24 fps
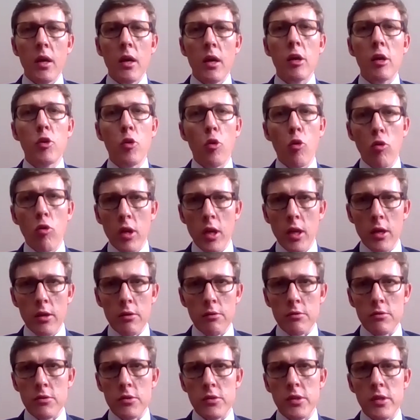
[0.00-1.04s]
a door
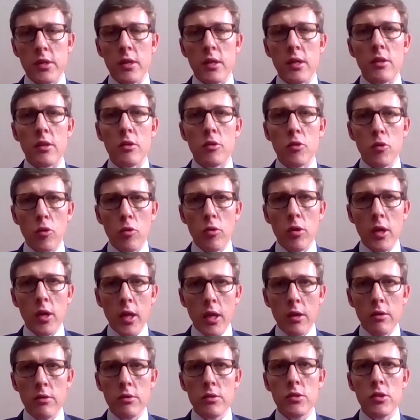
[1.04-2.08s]
closed. The door
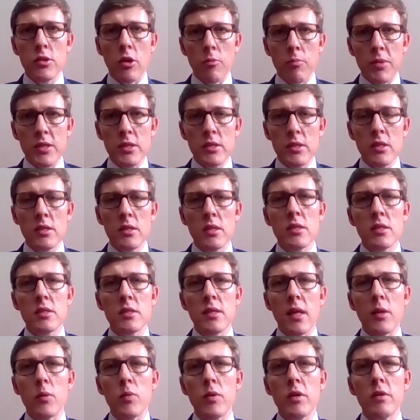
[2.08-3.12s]
closed on businesses
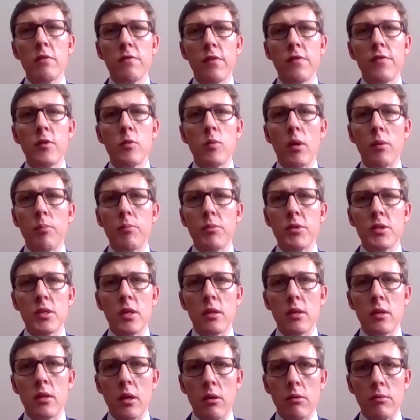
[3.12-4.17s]
that weren't
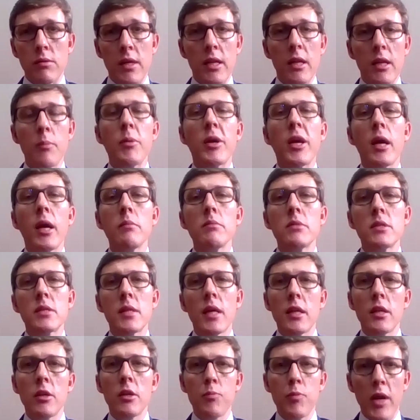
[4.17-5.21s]
51% owned. And it became
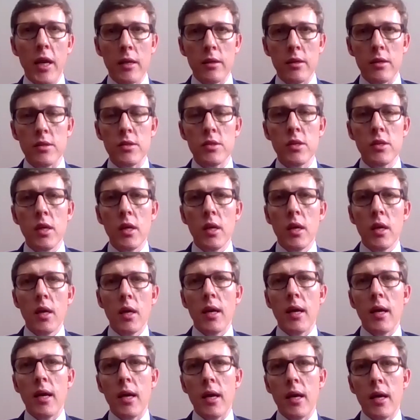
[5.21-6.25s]
standard practice,
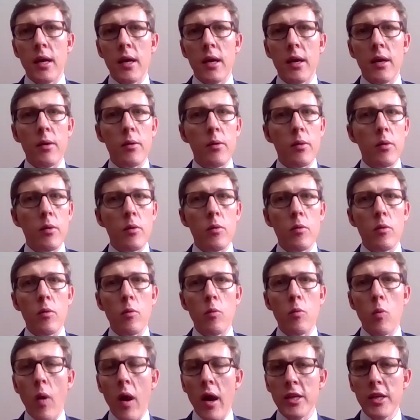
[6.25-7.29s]

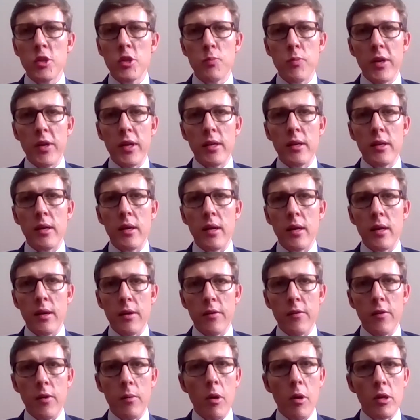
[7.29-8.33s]
widespread
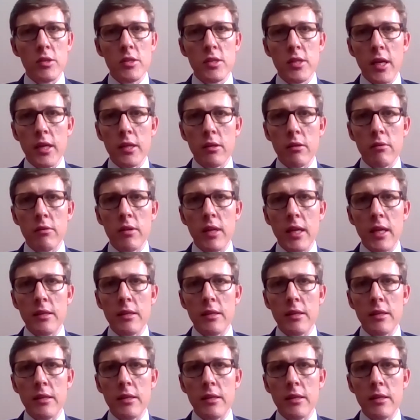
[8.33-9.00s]
among state-owned